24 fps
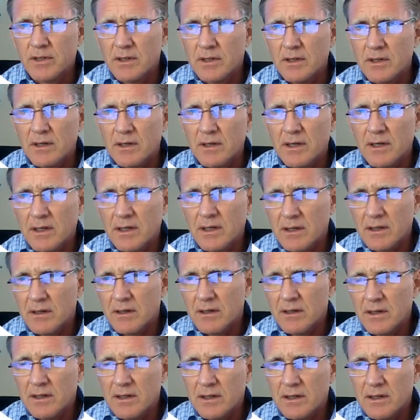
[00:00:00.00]
And
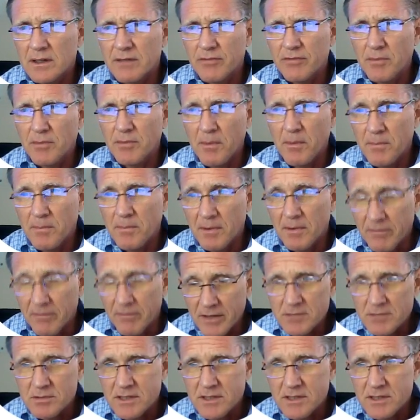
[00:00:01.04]
from an
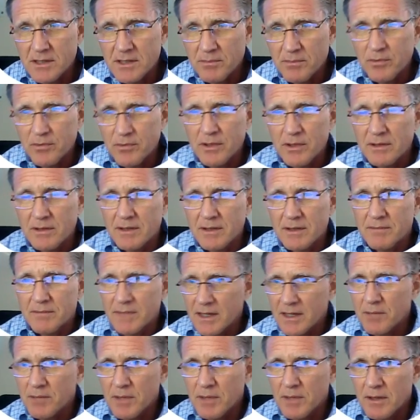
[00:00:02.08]
investment standpoint, that
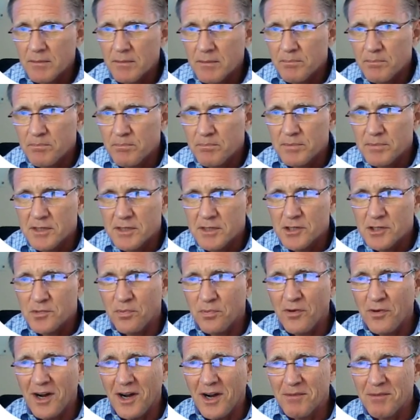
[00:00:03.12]
could be a potential
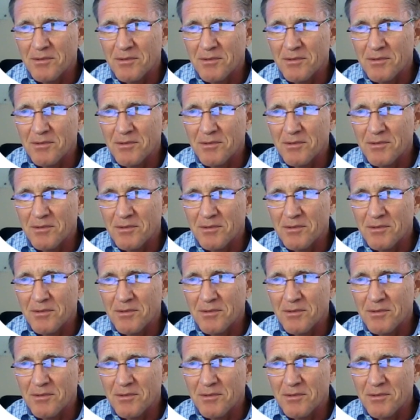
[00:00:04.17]
problem.